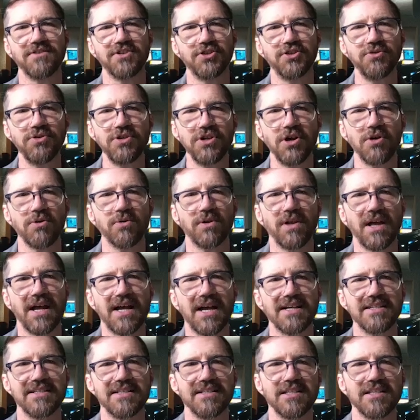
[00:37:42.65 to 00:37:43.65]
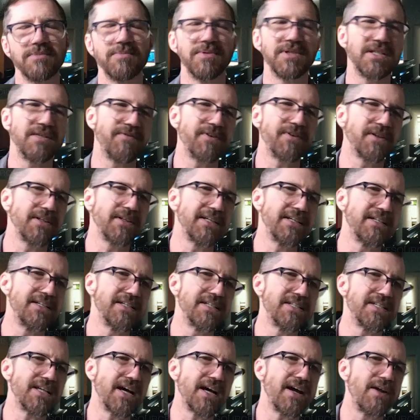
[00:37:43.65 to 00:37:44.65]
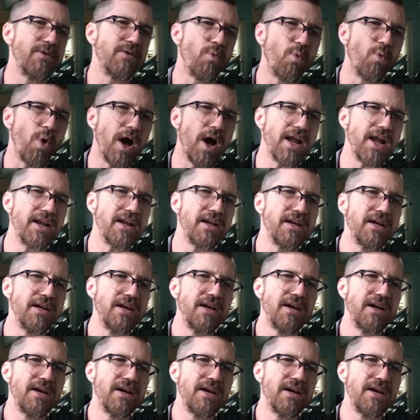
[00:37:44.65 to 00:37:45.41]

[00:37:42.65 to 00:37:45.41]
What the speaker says: studio classes, specifically in Design 1,